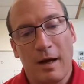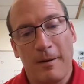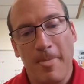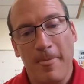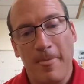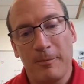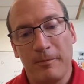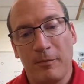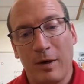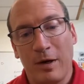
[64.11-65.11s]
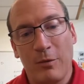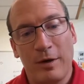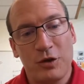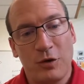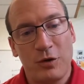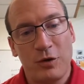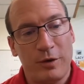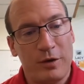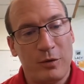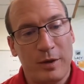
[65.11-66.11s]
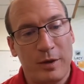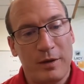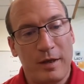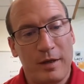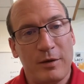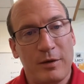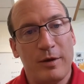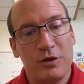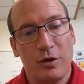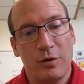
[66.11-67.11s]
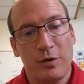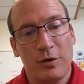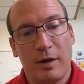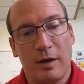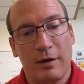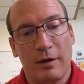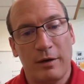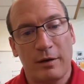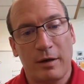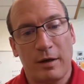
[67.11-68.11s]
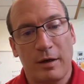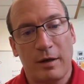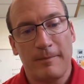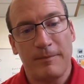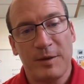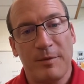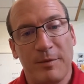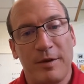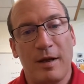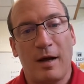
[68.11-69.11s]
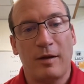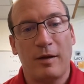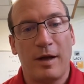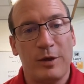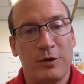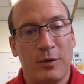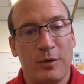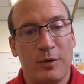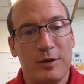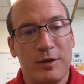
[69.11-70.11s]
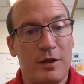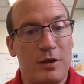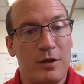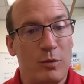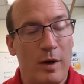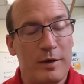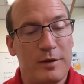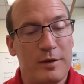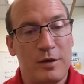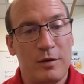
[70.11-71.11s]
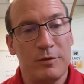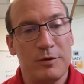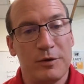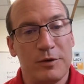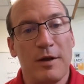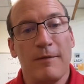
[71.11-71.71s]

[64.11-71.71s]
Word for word: Um, what I want to show you really quick is I want to show you are um, some of the online resources that you will want to use